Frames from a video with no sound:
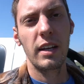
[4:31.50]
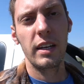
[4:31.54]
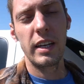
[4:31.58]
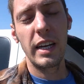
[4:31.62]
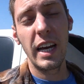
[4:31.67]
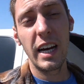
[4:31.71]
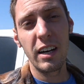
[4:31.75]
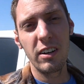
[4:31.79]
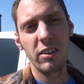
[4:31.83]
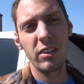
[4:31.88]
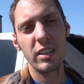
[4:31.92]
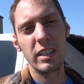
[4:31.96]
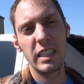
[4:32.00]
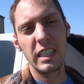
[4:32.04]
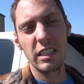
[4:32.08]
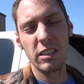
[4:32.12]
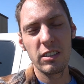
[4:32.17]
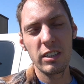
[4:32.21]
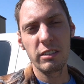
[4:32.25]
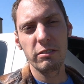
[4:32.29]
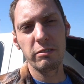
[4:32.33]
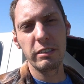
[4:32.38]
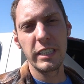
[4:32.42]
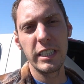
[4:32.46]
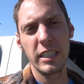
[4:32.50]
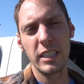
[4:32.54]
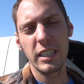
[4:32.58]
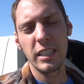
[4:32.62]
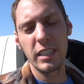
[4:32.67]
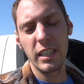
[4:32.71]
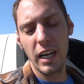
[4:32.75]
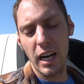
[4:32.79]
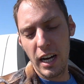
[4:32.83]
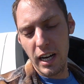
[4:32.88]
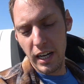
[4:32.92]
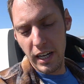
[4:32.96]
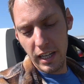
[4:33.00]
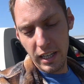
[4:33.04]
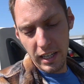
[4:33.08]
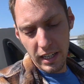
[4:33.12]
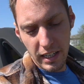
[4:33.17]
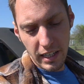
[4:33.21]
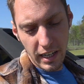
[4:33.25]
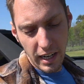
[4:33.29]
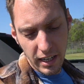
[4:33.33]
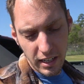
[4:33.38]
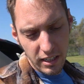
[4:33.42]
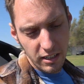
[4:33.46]
Now, the only reason I
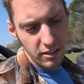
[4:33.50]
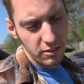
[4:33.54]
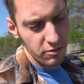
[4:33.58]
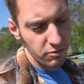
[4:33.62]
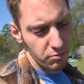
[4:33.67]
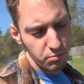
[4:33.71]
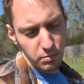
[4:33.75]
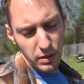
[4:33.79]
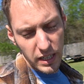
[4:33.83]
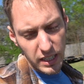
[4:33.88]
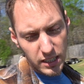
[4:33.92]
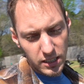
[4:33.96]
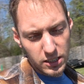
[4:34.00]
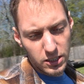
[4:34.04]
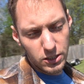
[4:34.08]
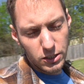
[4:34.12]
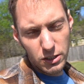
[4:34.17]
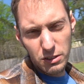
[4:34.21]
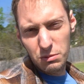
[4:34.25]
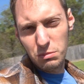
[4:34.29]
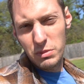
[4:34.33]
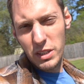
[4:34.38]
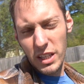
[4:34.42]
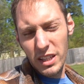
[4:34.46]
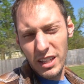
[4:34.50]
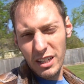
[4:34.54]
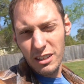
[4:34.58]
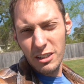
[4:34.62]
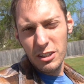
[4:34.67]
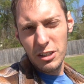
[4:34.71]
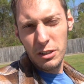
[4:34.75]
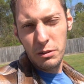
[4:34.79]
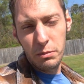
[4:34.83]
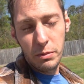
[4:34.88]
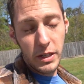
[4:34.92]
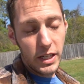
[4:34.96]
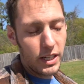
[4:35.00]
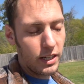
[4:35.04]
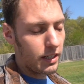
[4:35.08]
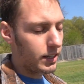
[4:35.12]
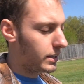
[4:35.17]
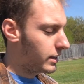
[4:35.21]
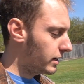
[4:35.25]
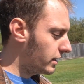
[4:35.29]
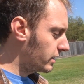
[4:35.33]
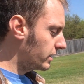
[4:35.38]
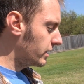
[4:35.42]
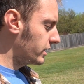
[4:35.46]
kind of might assume that there could be
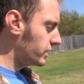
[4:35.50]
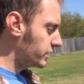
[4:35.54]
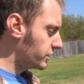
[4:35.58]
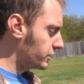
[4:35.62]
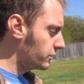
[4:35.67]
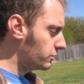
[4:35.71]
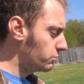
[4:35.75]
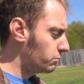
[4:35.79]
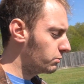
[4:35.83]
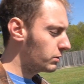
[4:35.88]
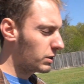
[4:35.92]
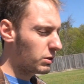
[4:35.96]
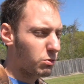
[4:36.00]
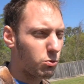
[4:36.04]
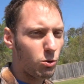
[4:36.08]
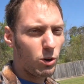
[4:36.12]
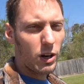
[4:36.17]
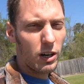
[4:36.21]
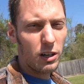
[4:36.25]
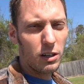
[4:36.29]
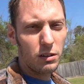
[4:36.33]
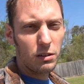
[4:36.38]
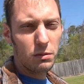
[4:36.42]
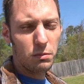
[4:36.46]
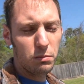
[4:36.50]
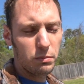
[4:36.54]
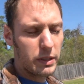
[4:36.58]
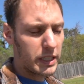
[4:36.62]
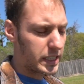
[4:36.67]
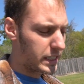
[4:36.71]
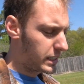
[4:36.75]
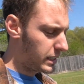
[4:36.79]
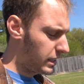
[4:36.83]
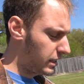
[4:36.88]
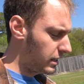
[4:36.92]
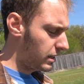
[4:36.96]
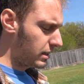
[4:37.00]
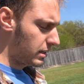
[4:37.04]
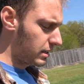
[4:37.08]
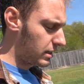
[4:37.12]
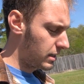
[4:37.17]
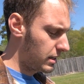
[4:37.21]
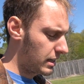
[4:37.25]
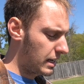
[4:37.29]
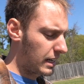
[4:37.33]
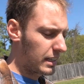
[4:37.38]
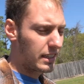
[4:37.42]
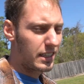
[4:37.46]
an issue with water mixing,
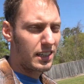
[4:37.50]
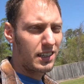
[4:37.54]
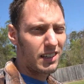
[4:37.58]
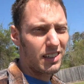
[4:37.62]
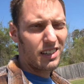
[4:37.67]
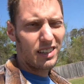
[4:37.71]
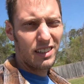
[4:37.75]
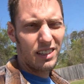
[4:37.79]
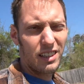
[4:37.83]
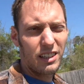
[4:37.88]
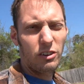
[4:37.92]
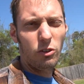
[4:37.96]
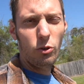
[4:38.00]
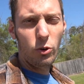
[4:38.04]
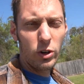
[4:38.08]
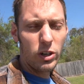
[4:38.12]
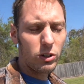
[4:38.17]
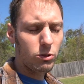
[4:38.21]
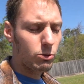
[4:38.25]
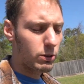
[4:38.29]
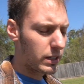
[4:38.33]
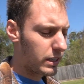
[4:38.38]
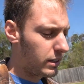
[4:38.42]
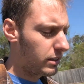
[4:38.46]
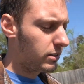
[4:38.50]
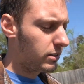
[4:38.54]
not that the oil really